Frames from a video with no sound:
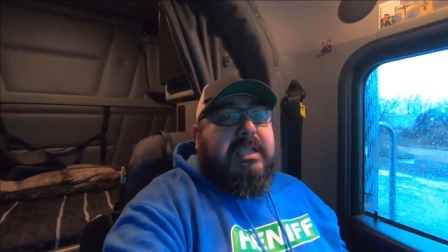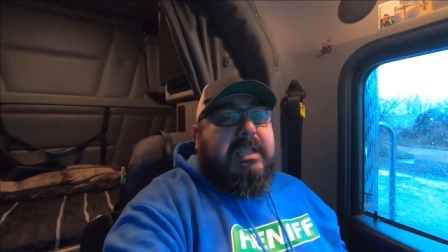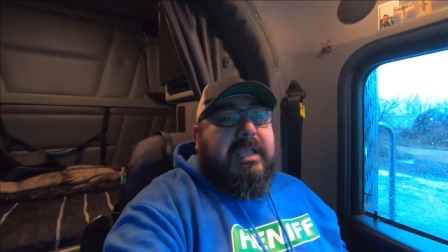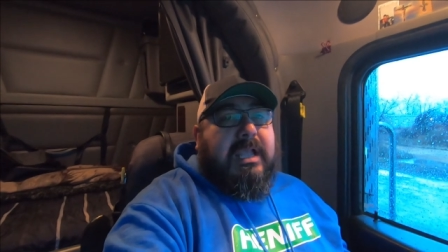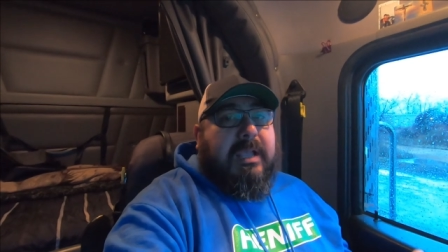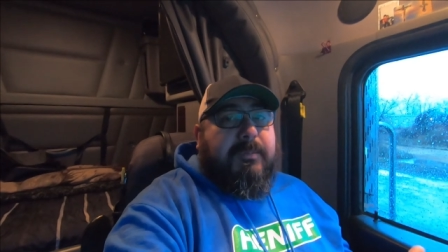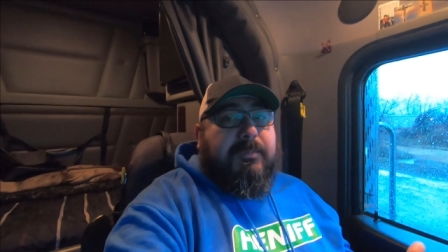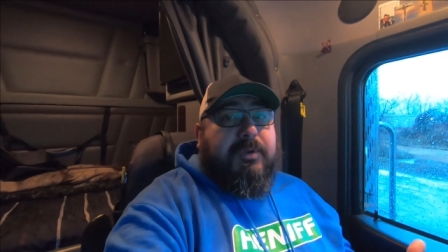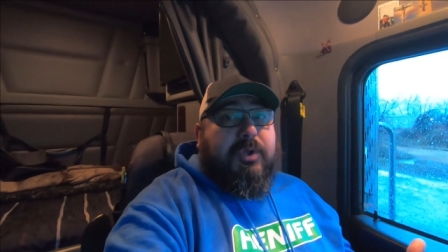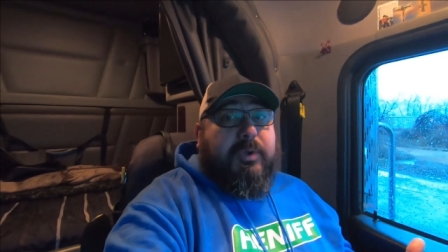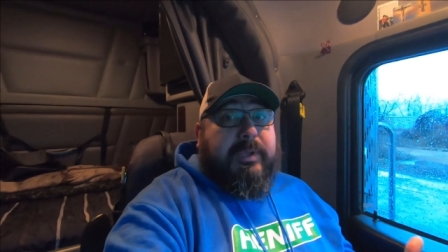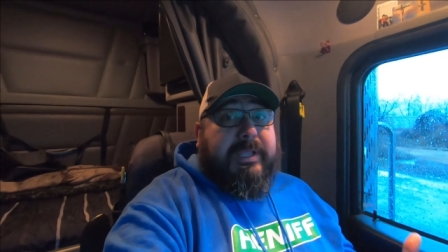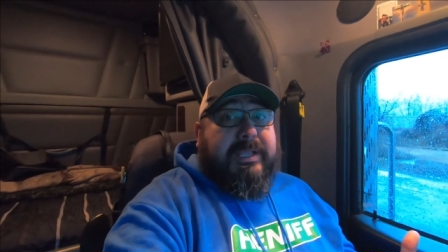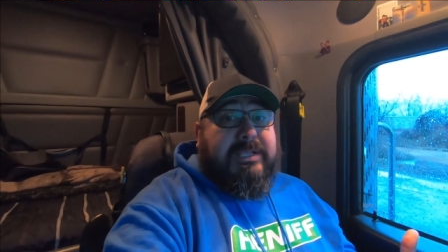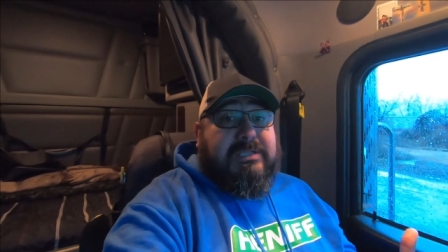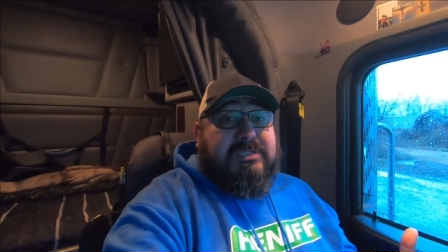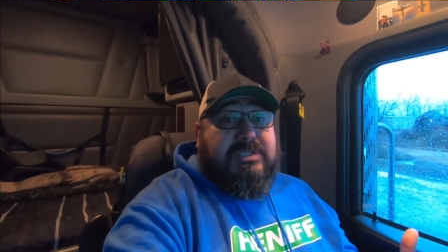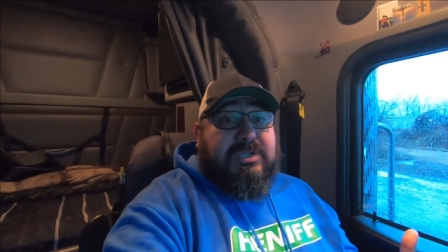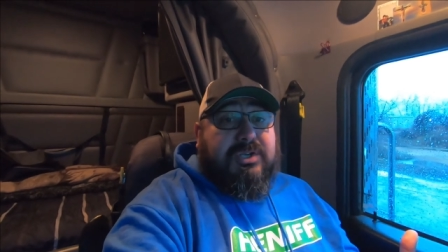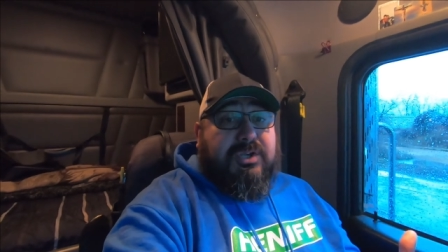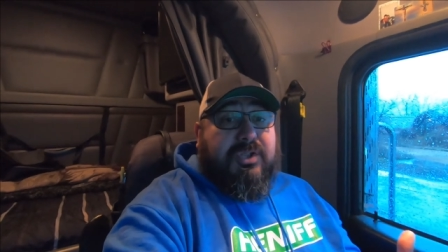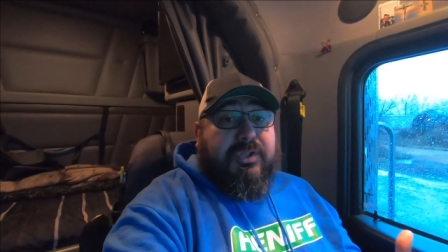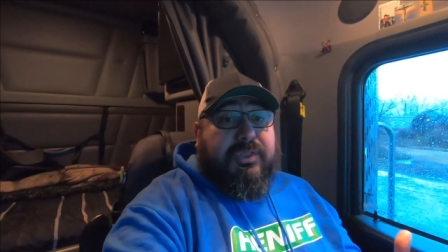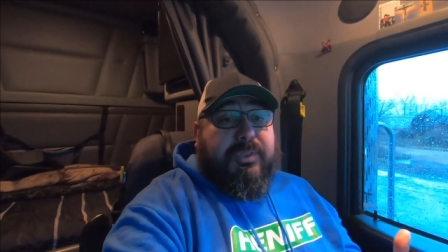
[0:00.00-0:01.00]
I'm gonna go ahead and
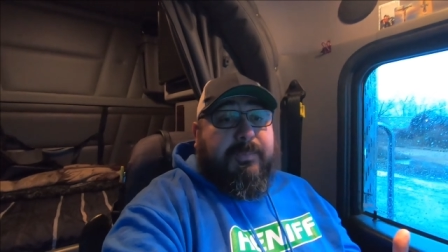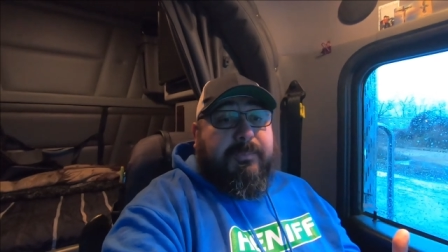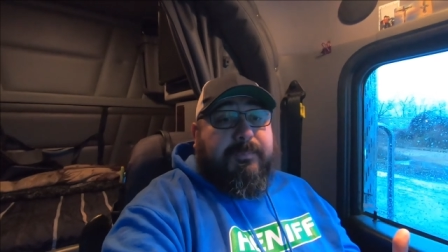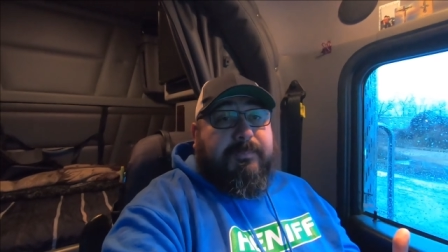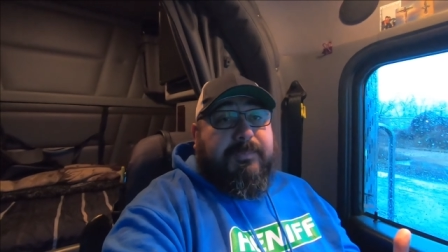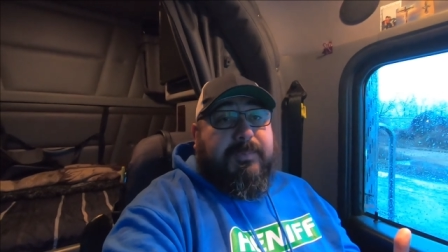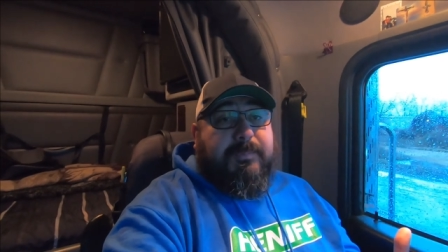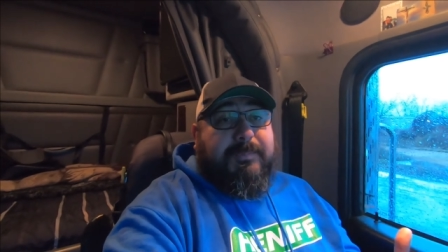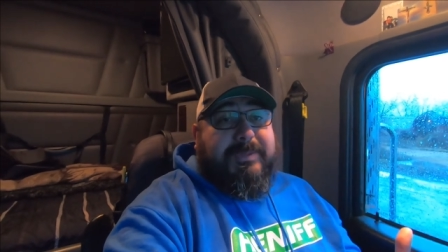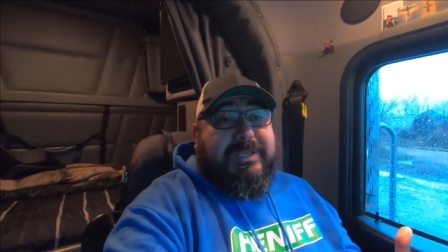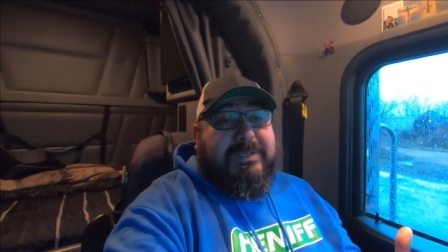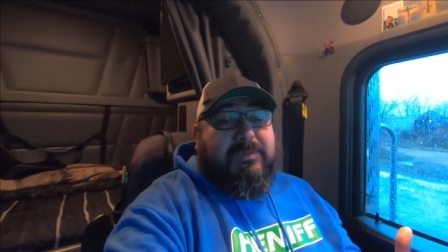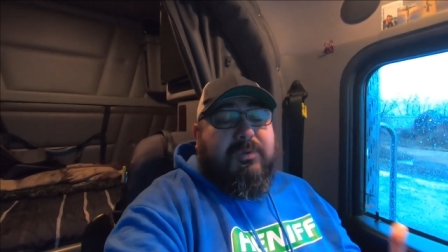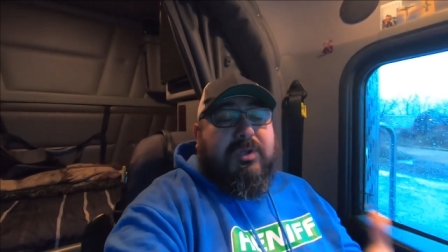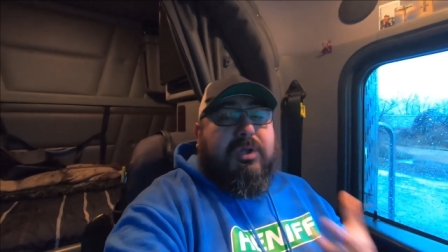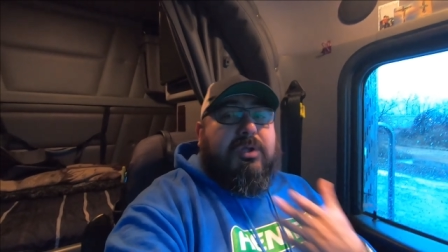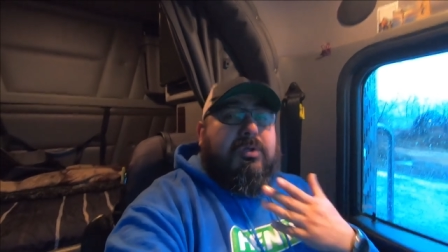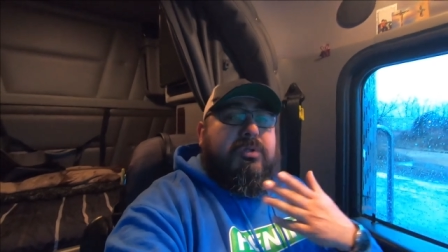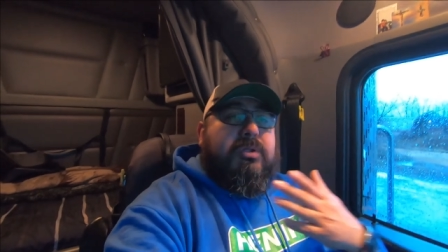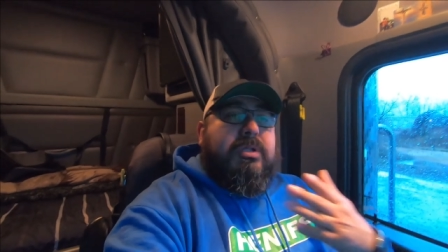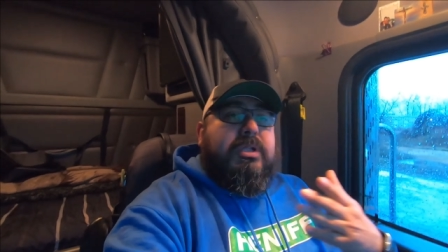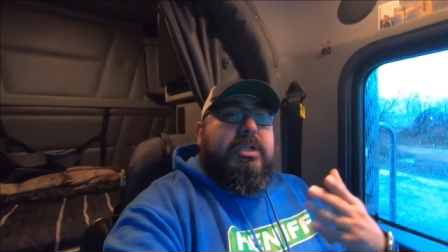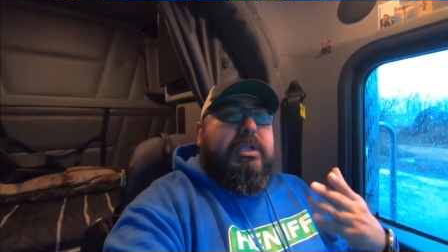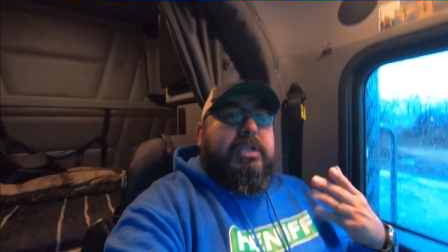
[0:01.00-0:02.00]
turn on the, the well,